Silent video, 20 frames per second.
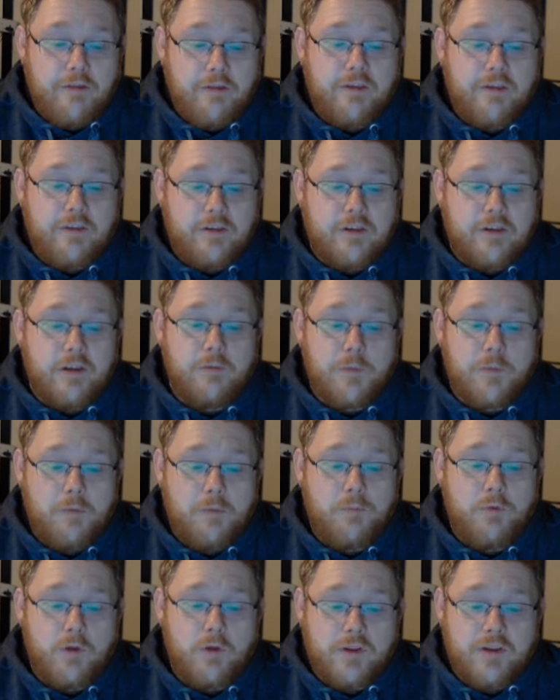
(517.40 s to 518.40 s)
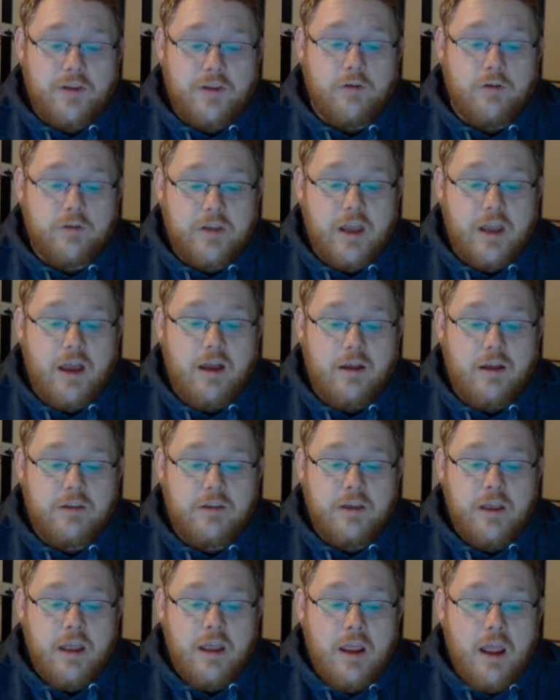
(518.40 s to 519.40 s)
this is going to be a pretty good card.
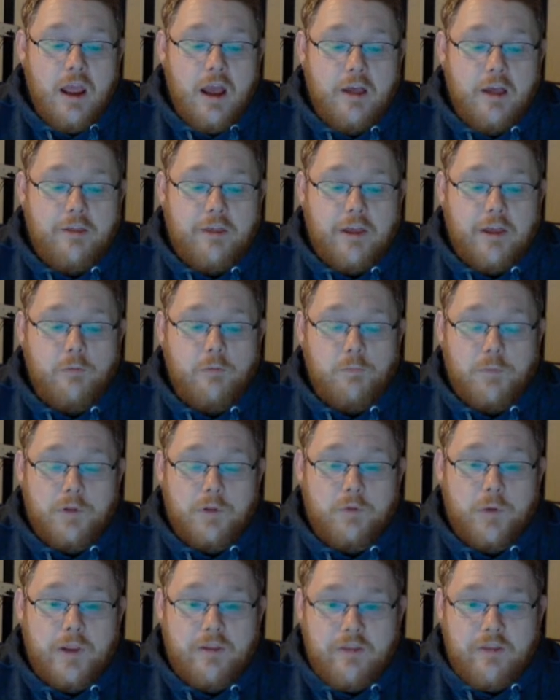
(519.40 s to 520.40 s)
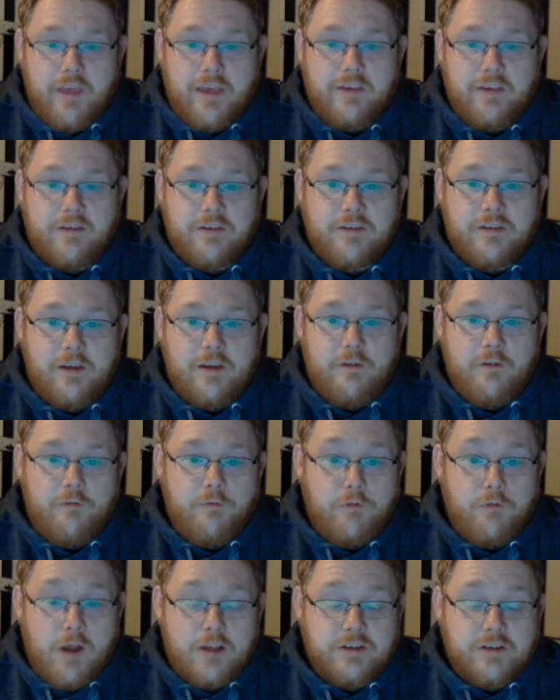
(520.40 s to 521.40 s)
I think between this and
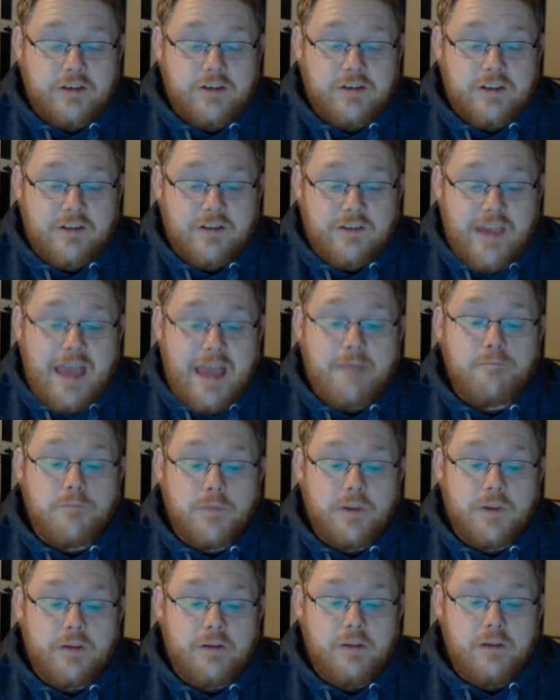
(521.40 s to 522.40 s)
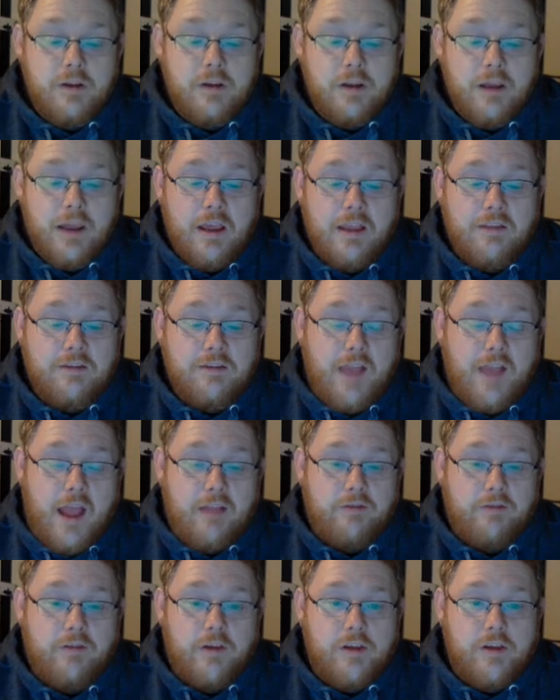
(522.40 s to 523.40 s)
Vraska's Contempt in
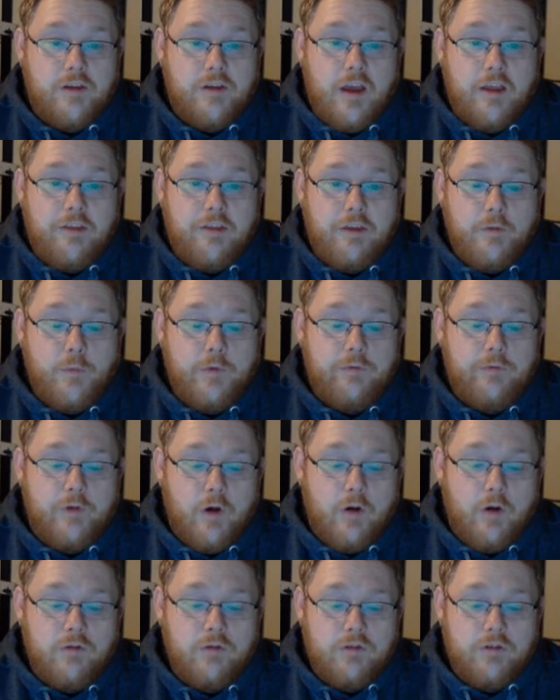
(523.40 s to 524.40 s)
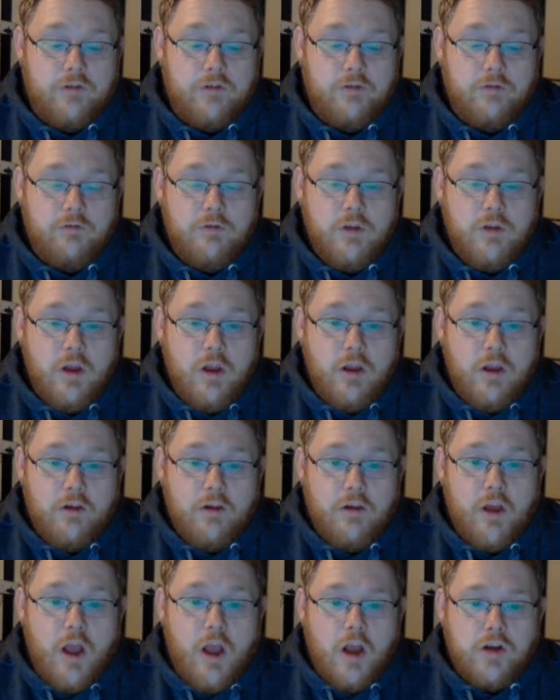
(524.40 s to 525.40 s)
Standard, I think we've got
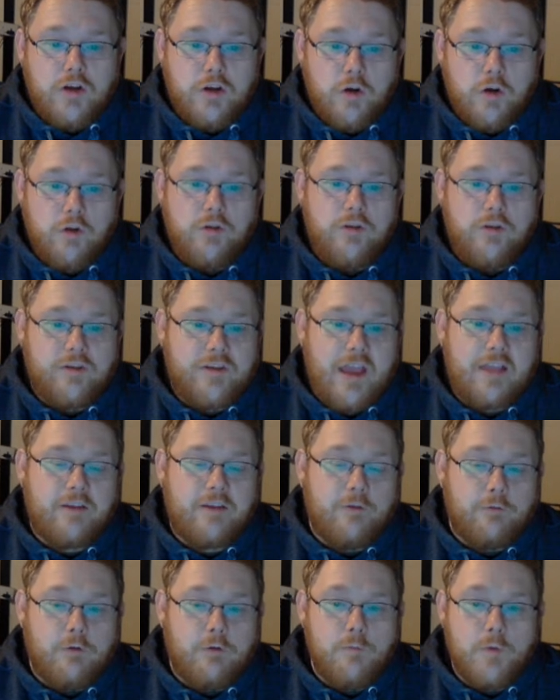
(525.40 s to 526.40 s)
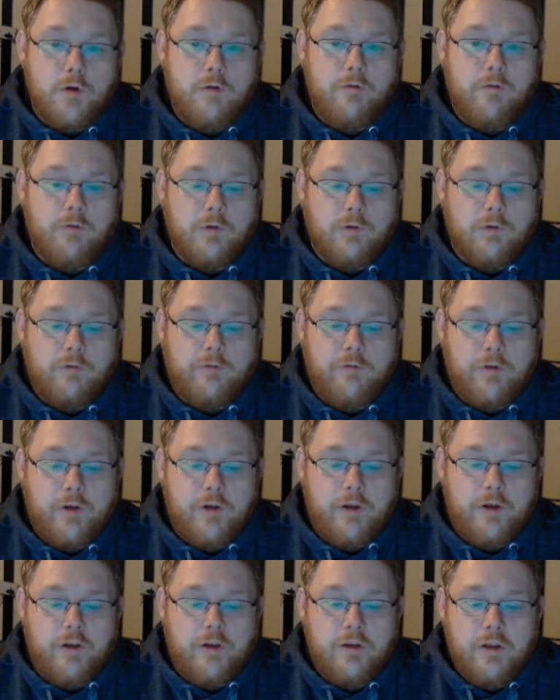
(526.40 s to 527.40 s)
a good set of removal
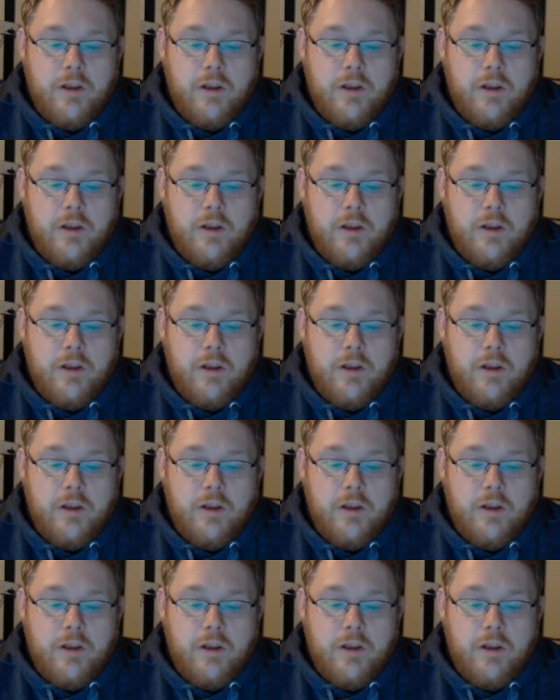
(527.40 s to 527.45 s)
for